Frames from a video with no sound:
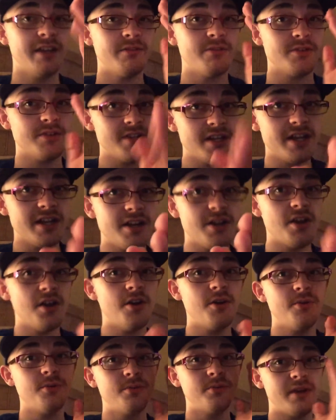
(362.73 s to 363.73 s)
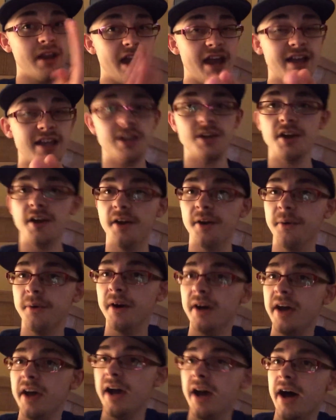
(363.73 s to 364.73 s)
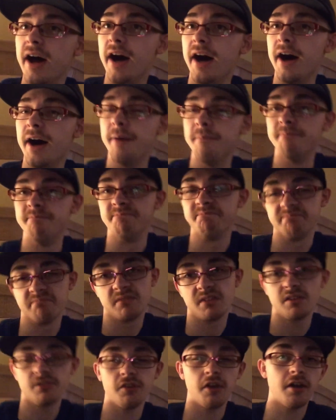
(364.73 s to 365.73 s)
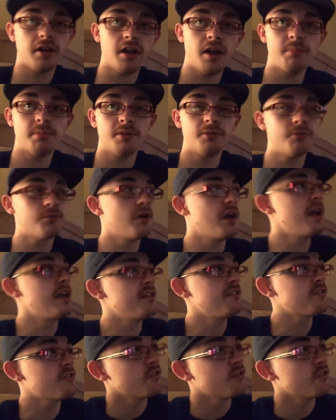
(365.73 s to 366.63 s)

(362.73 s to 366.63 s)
If you didn't know, now you know. Saw a couple of friends.